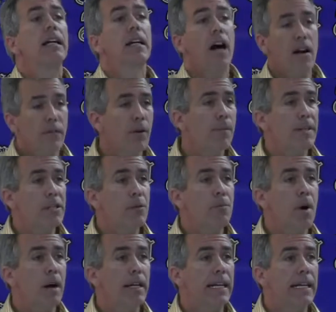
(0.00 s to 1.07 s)
Government's
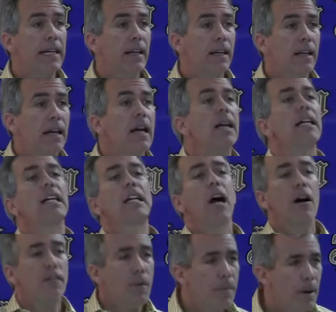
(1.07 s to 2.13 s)
money.
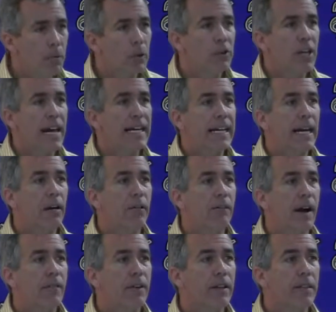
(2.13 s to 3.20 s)
Government will take care
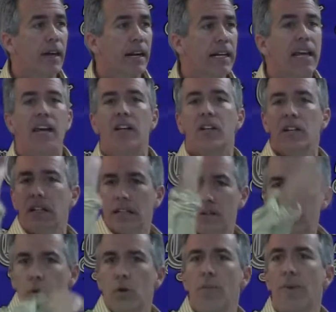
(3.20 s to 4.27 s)
of everything.
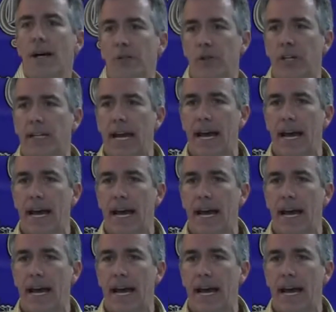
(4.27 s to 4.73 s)
Do the best you